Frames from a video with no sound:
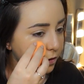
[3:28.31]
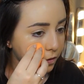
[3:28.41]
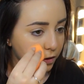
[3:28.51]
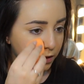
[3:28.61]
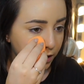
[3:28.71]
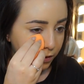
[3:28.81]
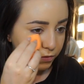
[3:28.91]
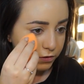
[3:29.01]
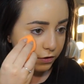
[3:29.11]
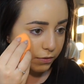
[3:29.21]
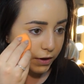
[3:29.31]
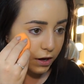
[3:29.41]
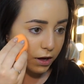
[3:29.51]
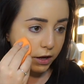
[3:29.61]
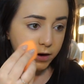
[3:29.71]
or like what's going
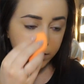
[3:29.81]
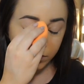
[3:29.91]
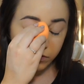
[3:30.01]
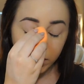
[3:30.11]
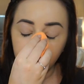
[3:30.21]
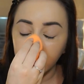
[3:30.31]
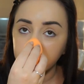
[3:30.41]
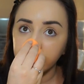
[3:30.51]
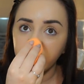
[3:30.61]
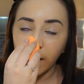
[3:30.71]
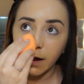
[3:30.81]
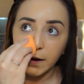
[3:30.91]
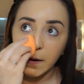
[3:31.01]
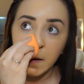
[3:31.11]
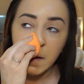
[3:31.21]
on. It was really hard to
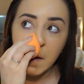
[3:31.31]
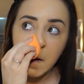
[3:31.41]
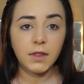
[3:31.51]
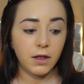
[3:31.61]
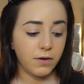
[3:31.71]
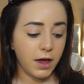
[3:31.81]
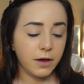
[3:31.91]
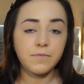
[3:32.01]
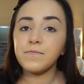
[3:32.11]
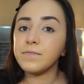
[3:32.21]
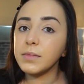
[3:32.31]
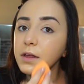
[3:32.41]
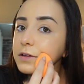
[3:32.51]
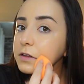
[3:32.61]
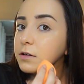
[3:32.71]
find. Okay,
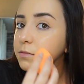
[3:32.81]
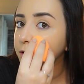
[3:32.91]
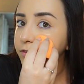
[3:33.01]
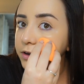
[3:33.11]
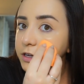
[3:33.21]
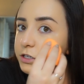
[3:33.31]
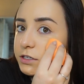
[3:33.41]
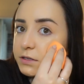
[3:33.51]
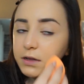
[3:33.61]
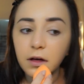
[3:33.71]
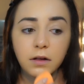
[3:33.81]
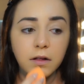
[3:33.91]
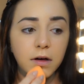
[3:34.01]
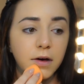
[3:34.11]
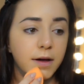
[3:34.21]
so my foundation's all
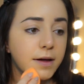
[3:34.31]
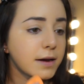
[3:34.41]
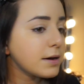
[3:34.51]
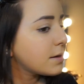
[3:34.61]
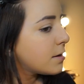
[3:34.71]
on.